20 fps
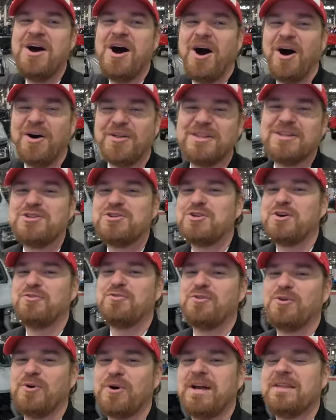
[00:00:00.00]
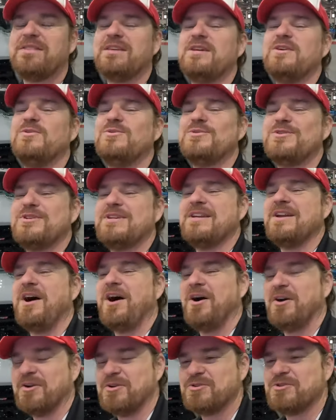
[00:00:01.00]
on the show floor at the Houston
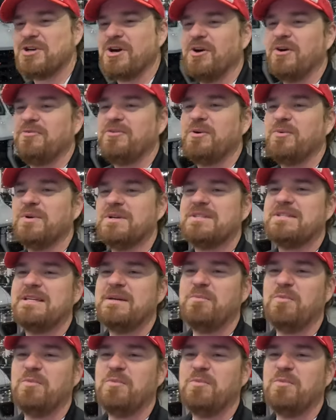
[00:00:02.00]
Auto Show. If you wanna see